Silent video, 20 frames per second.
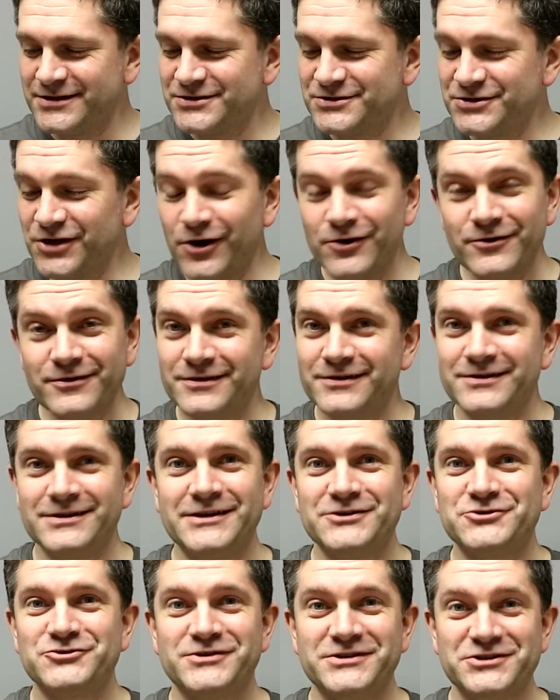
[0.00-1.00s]
So
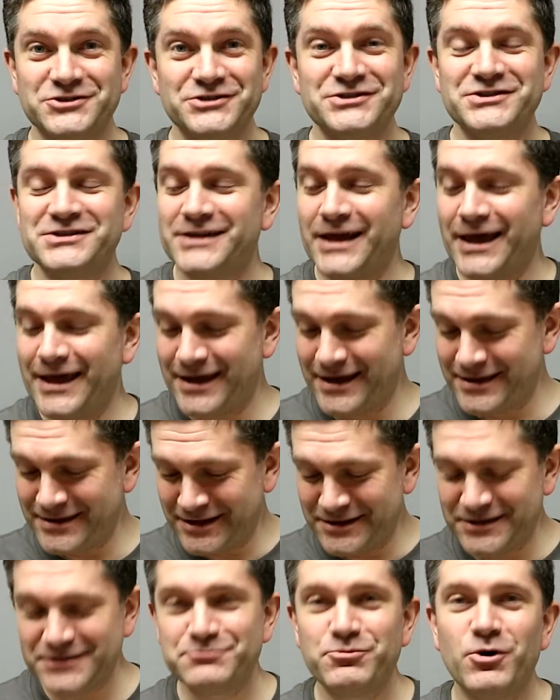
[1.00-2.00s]
literally just today, and
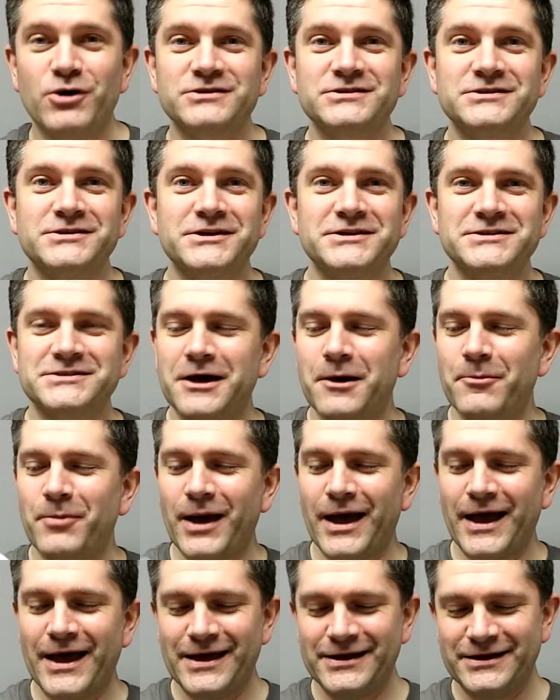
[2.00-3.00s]
then this box turns up
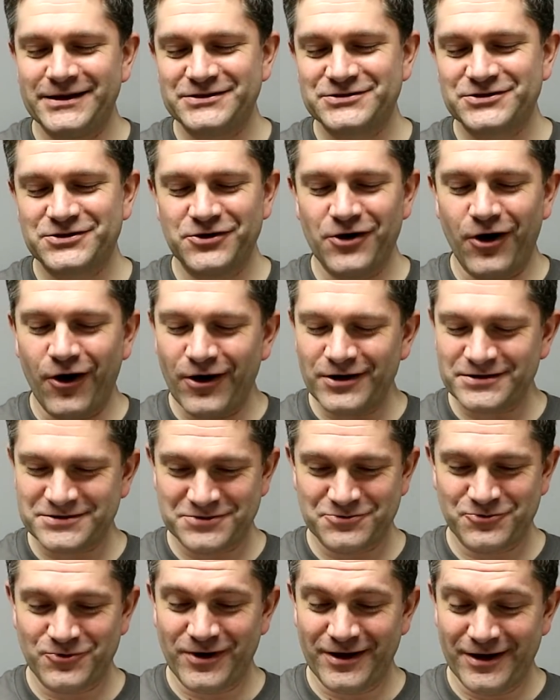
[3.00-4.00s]
and it's
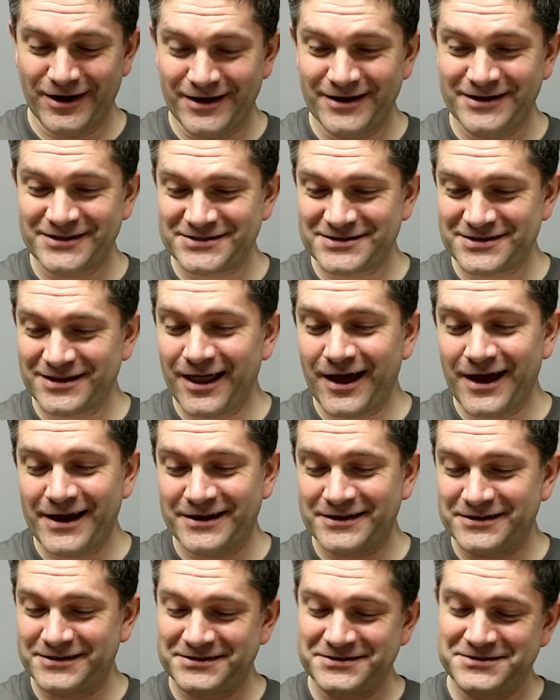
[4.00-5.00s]
got what looks
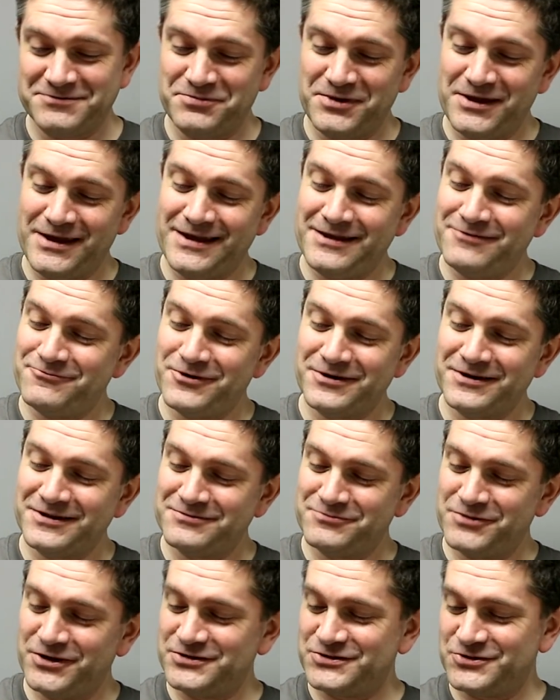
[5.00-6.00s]
like to be one of
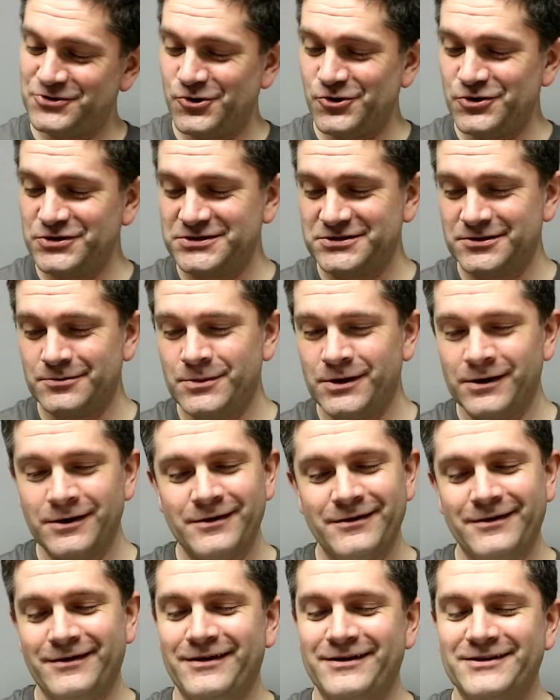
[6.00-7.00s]
the most awesome
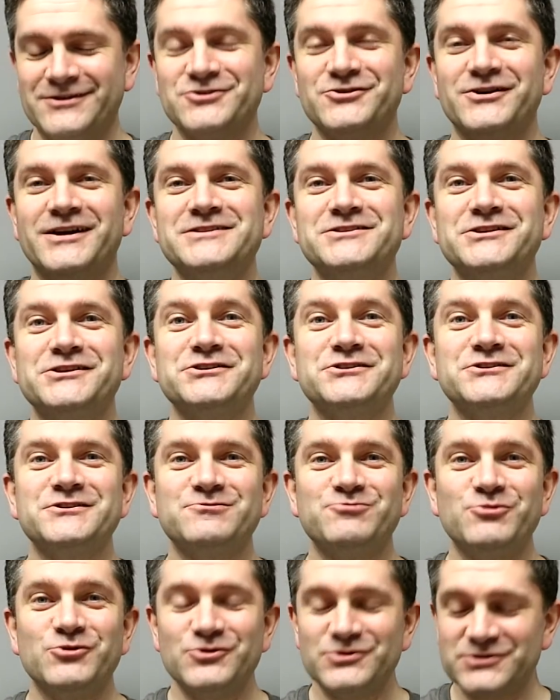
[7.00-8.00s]
transition
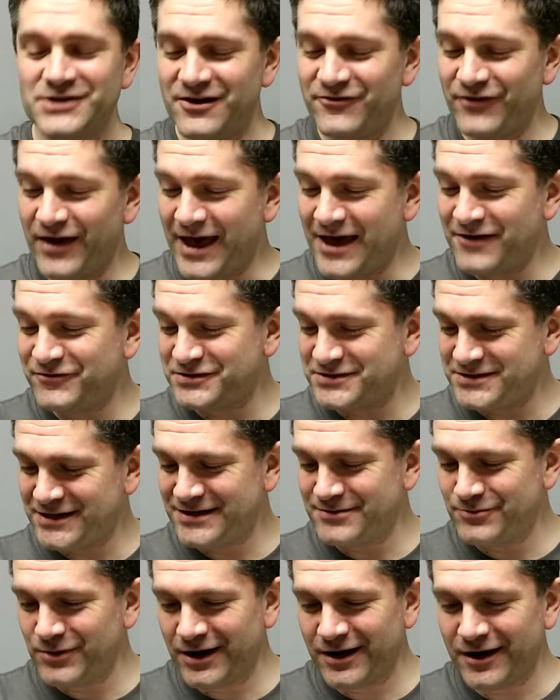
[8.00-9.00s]
spools I've ever
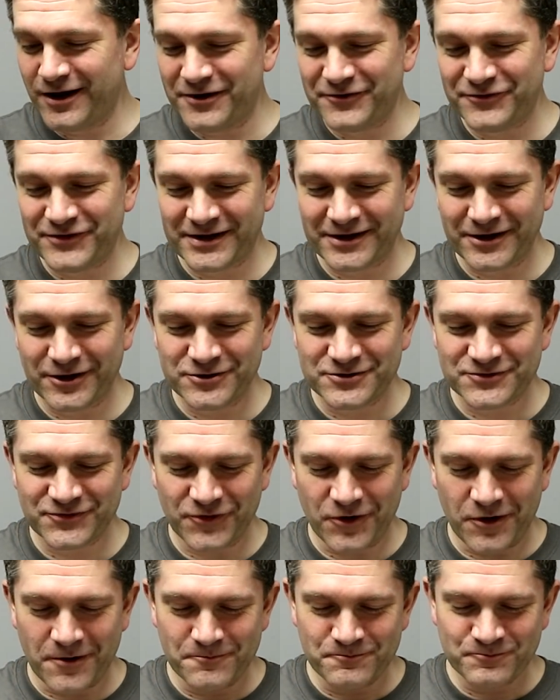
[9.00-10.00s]
seen in my life. It goes
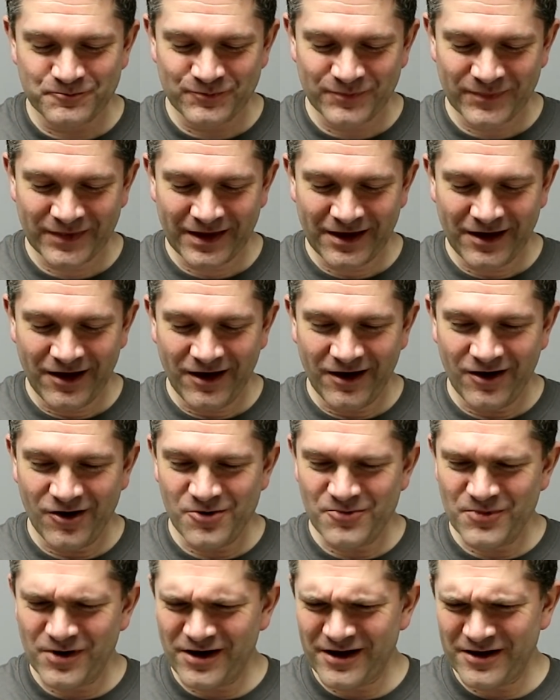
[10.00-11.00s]
from,
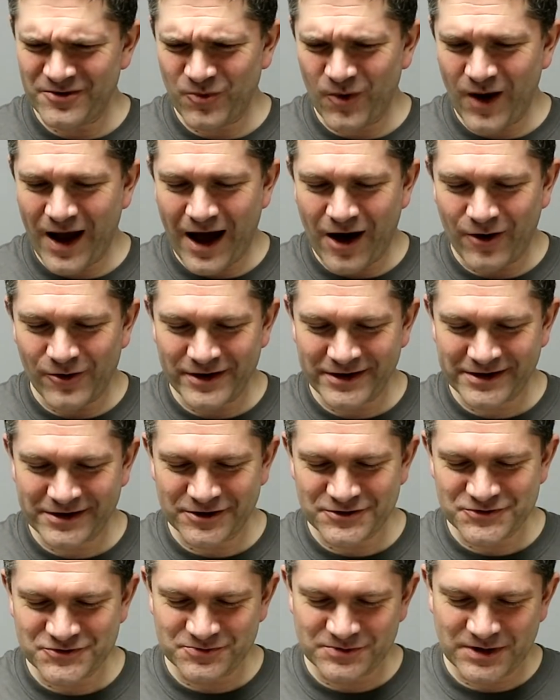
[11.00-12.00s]
oh my, wow, it
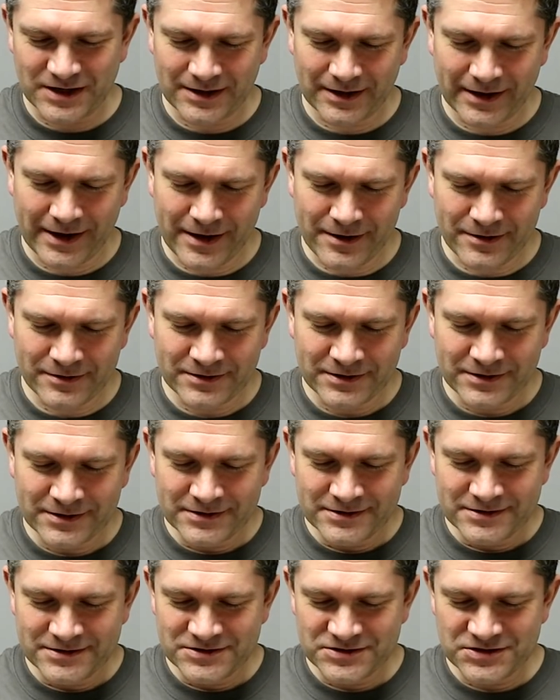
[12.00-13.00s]
goes from clear
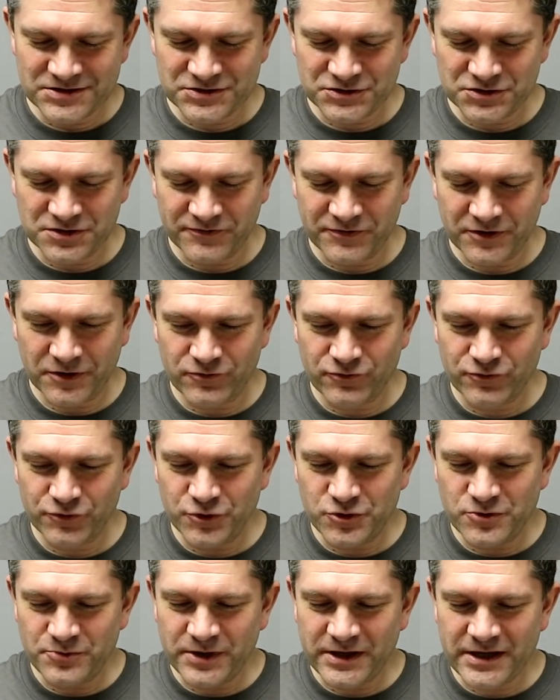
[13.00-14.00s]
to sort of a
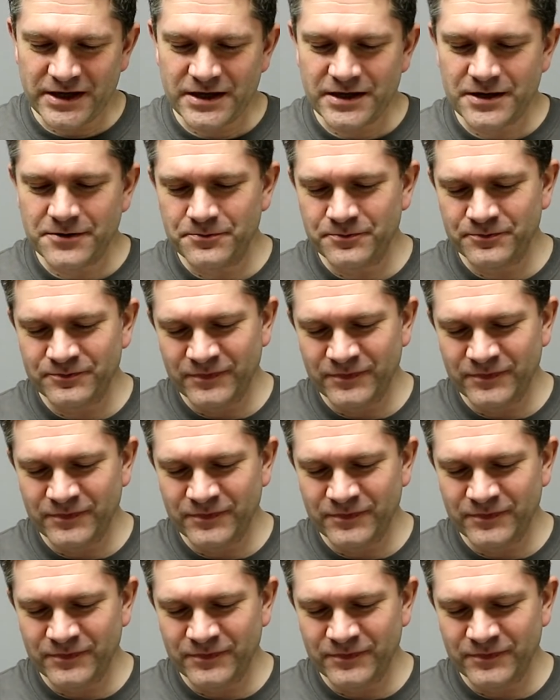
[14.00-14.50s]
ruby,